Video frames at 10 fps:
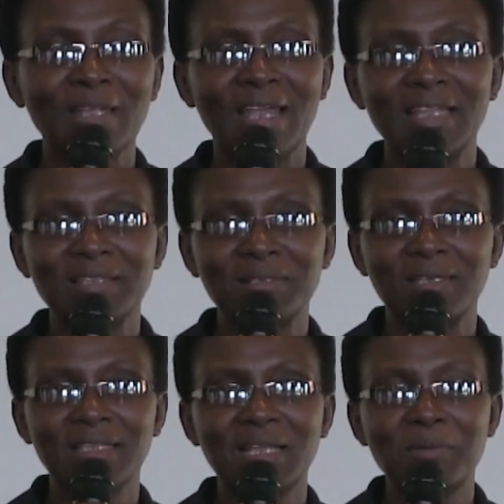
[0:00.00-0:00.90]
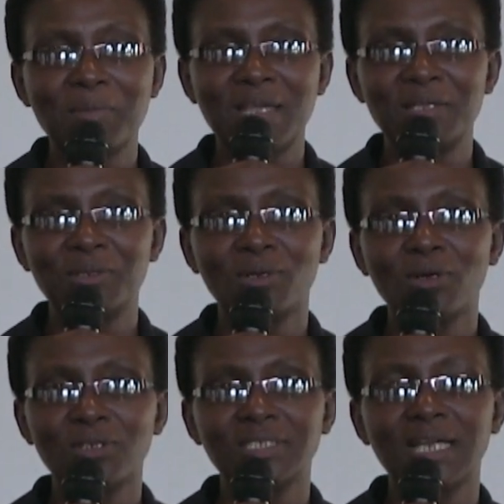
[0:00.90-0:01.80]
And in my
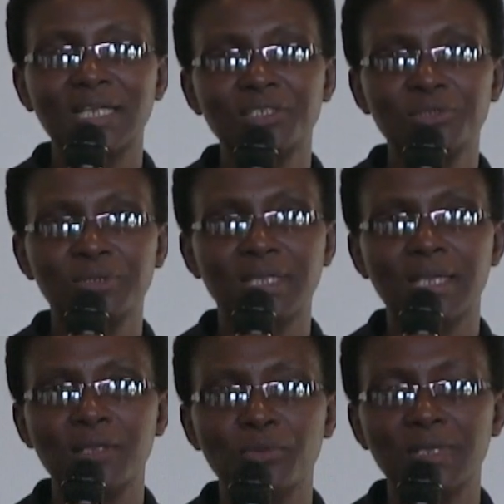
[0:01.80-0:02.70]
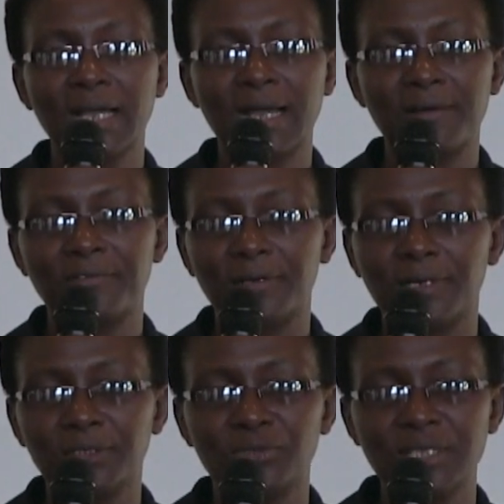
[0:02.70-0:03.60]
local church today, we have
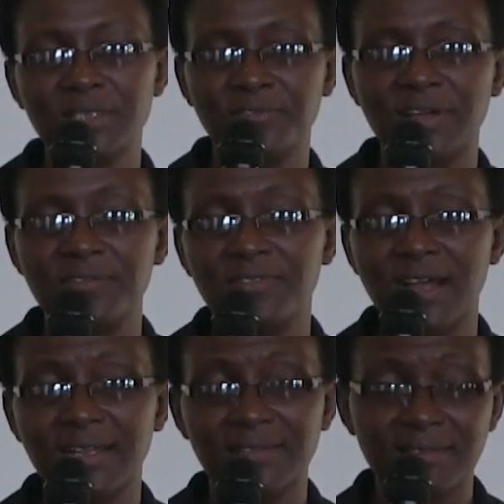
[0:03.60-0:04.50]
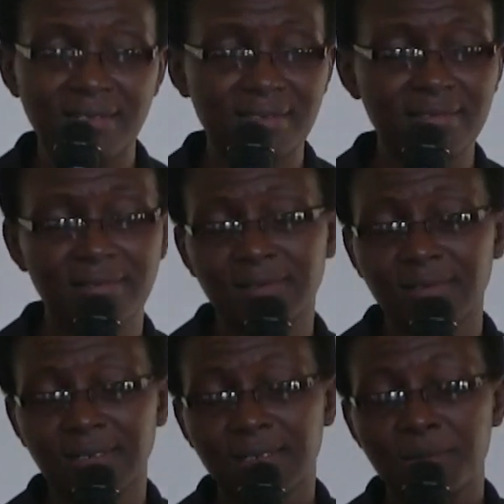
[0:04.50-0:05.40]
2,500
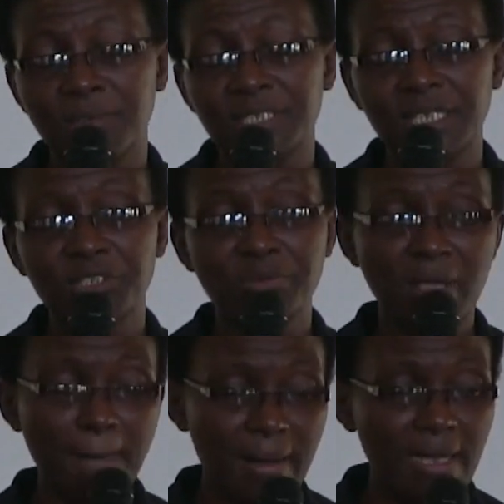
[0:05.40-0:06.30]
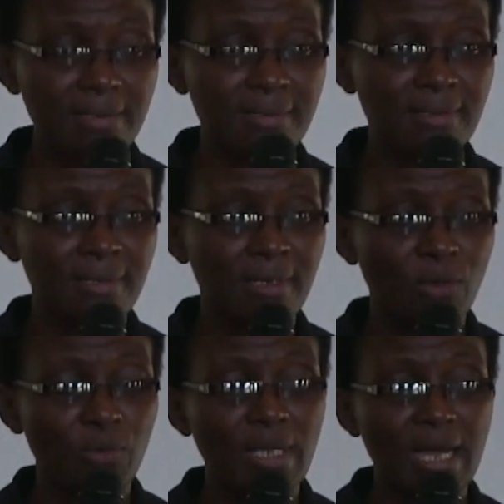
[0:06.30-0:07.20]
church members.
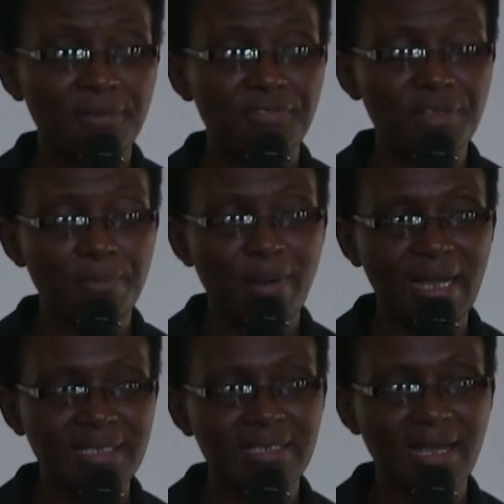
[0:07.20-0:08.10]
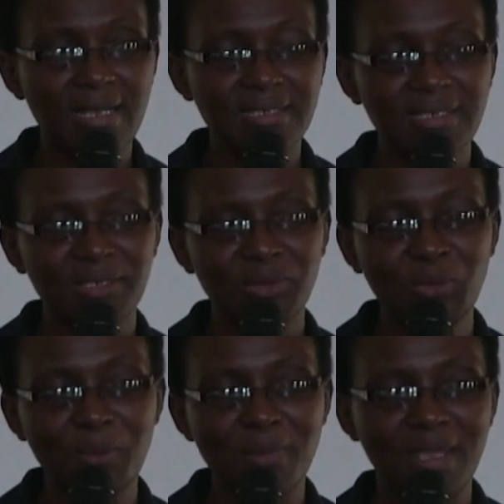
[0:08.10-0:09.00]
We are 3 pastors,
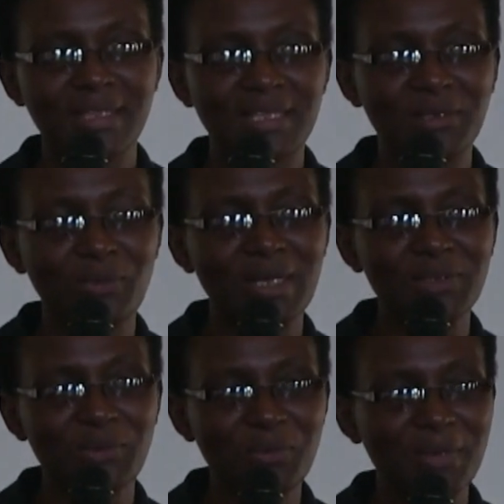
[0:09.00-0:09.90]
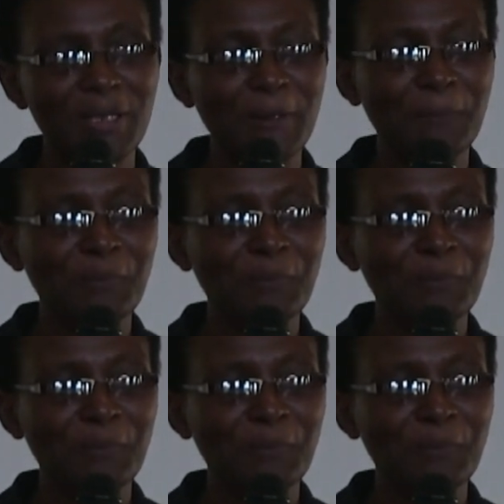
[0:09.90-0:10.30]
2 men and 1 woman.